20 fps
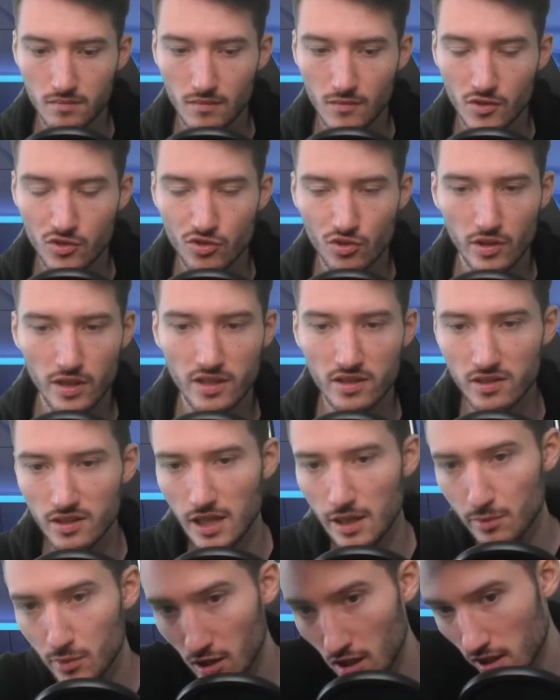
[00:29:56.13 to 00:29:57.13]
So they
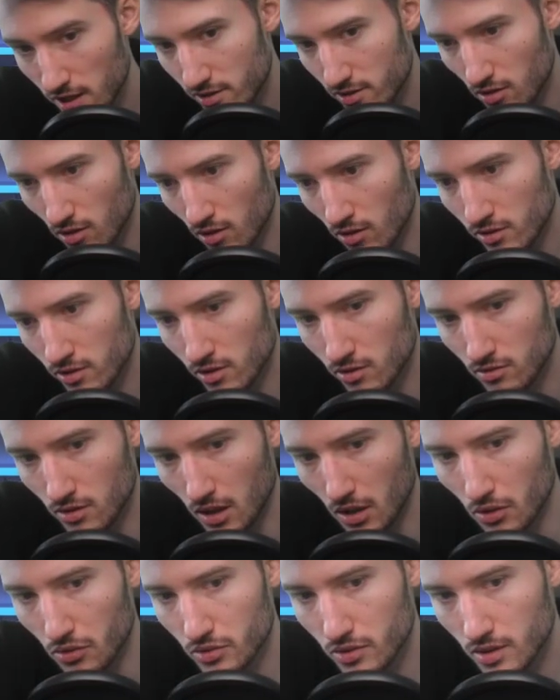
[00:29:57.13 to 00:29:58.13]
stabilized on the
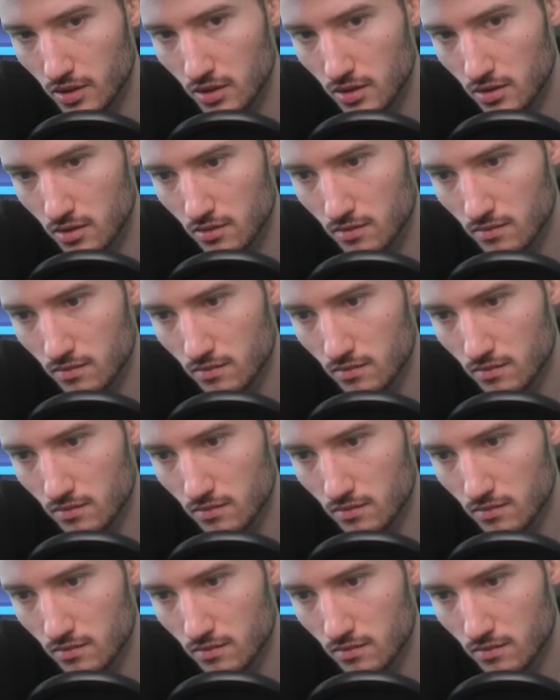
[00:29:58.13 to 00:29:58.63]
ground here?